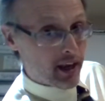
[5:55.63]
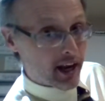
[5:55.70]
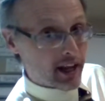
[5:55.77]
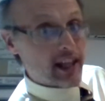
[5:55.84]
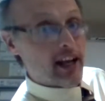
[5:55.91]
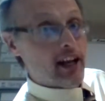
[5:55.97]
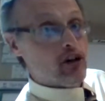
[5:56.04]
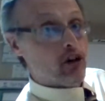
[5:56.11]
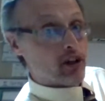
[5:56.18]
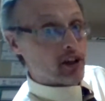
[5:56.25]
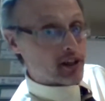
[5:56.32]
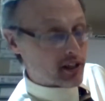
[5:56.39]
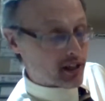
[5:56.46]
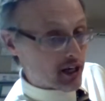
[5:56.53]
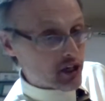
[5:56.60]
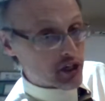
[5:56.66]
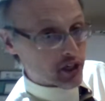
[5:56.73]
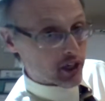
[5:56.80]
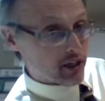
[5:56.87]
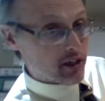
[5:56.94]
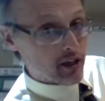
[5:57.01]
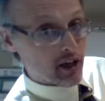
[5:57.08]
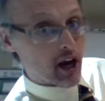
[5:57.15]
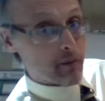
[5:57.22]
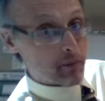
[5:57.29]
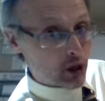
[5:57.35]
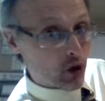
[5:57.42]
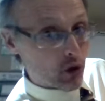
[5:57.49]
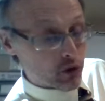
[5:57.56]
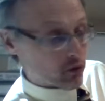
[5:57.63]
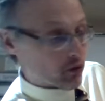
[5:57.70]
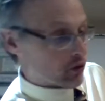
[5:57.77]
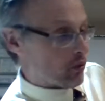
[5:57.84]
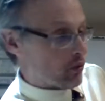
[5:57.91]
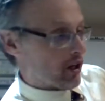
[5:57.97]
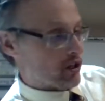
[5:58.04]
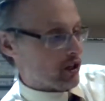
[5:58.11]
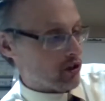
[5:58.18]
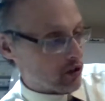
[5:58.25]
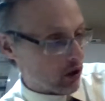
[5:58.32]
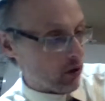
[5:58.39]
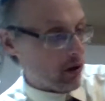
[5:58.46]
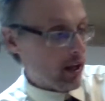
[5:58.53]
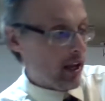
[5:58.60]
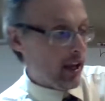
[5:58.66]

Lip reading: And then in your discussion, I'm going to go through those questions. So